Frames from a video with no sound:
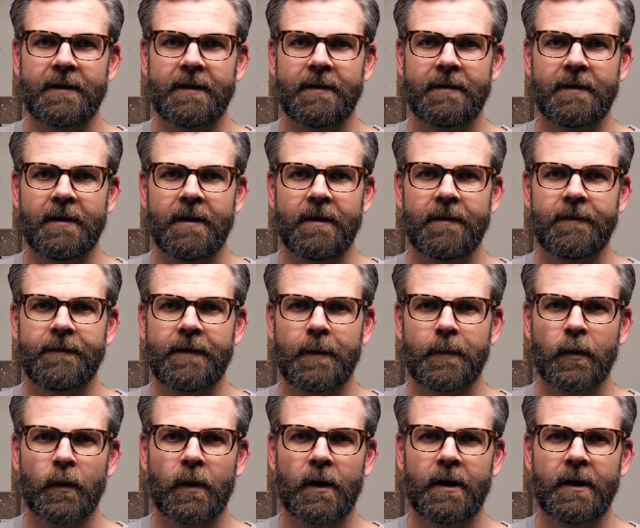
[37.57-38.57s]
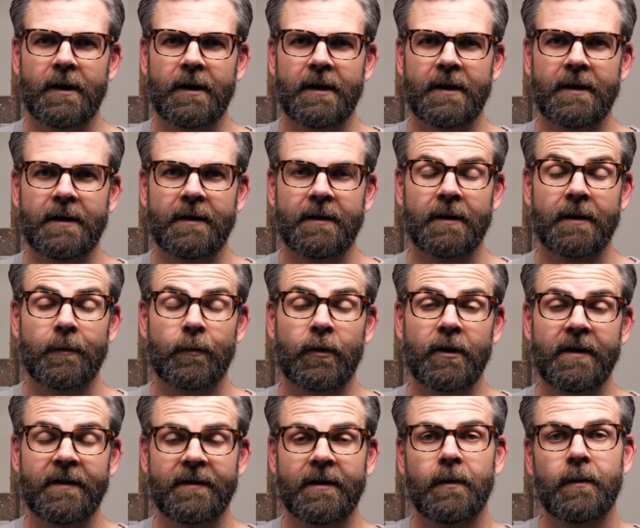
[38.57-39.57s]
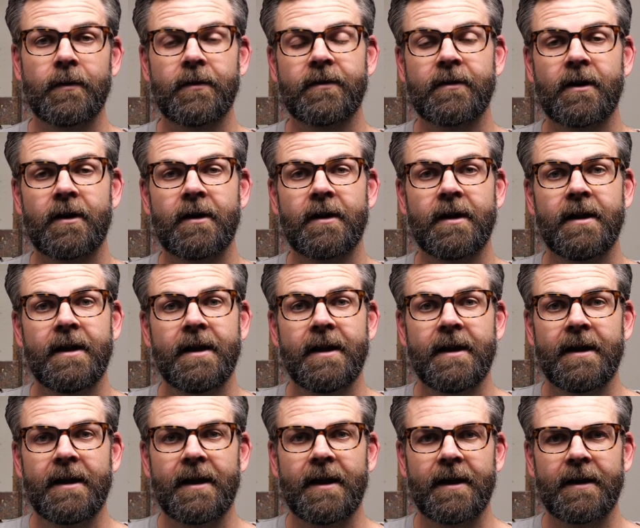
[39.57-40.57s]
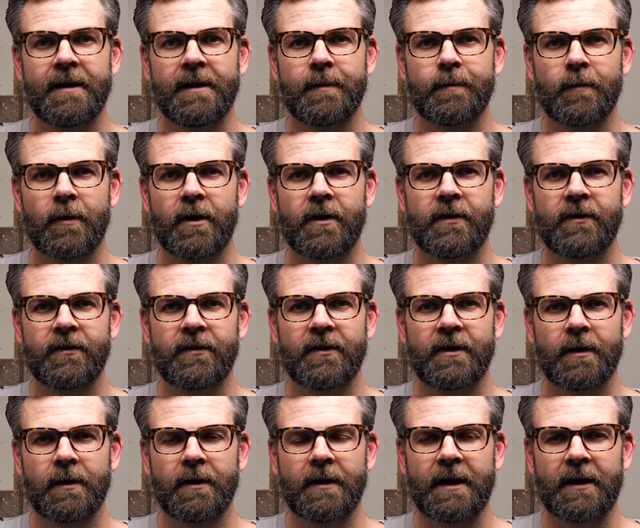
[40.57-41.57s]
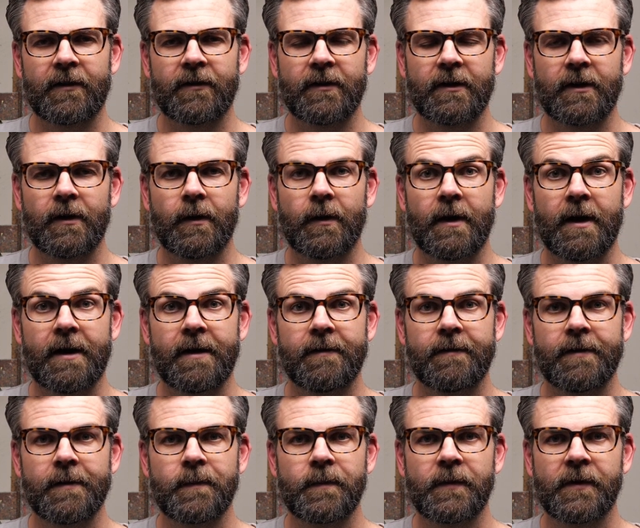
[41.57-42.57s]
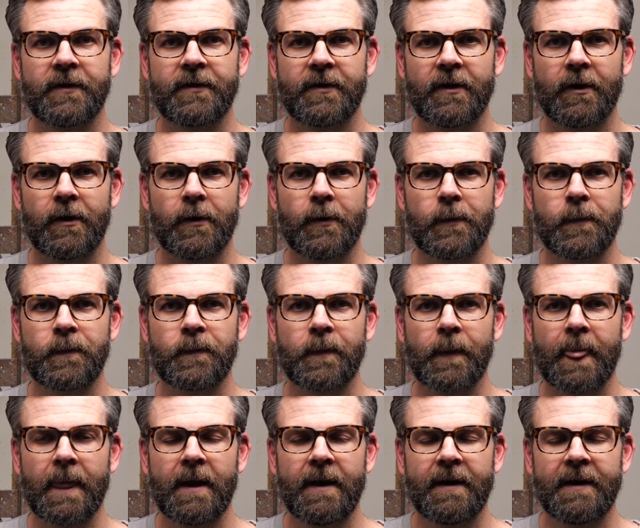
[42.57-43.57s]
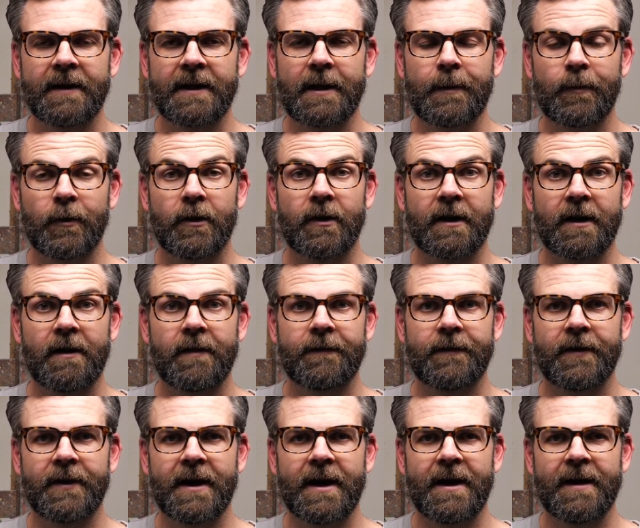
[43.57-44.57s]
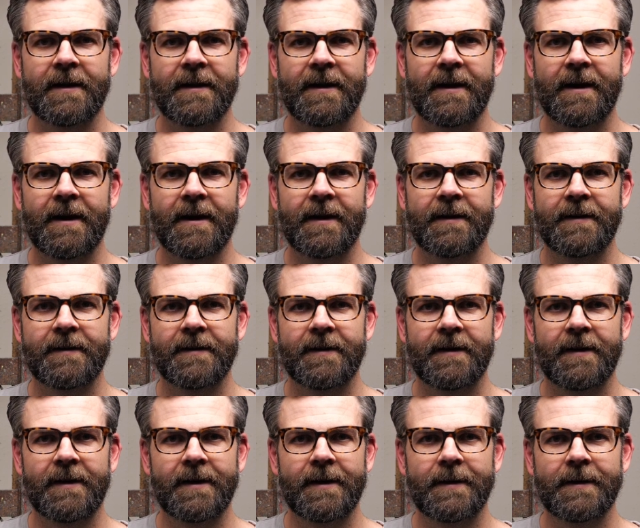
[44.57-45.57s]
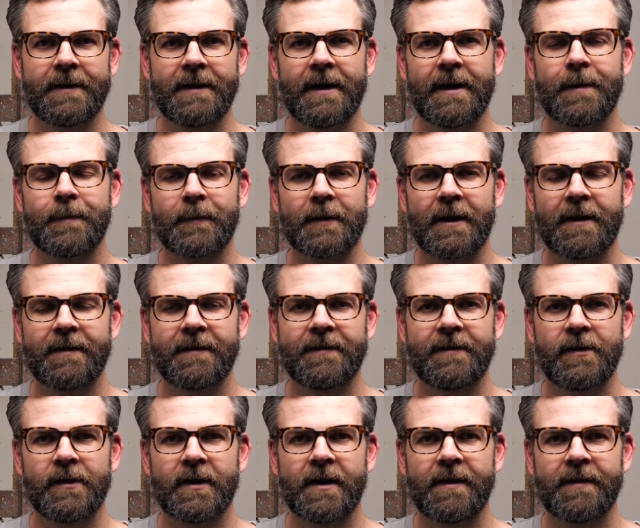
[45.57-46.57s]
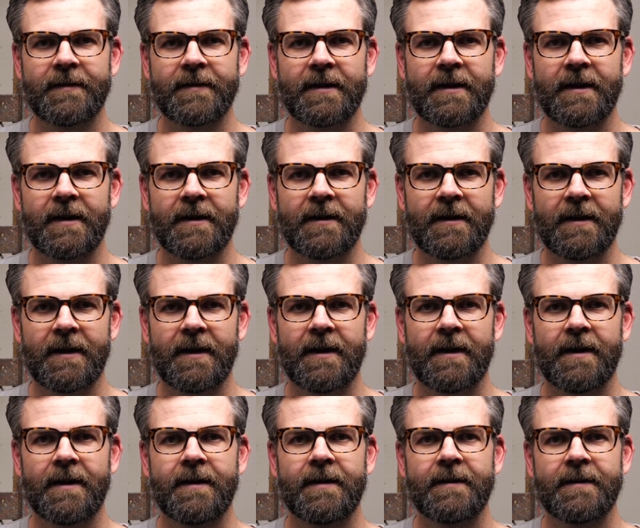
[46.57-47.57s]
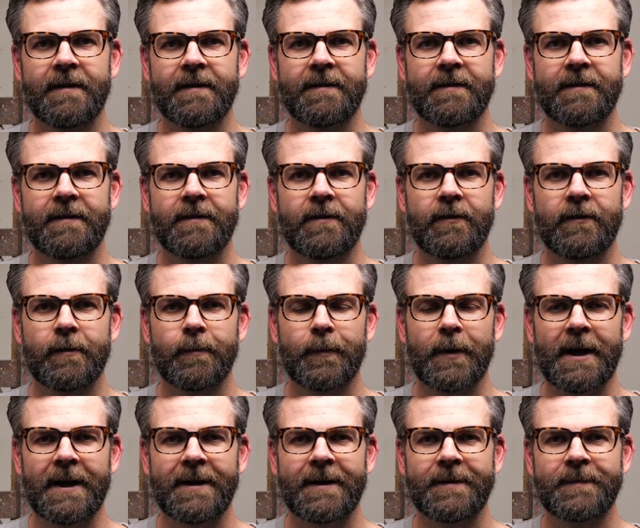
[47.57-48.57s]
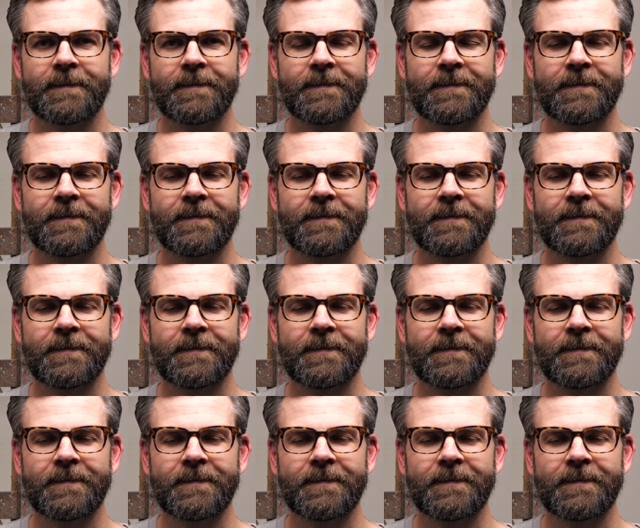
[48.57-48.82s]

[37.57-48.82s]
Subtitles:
In February the pre-sale will start, and in March it'll actually go live. So keep a lookout for that, and yeah, I'm glad to see you guys again, and let's do some painting.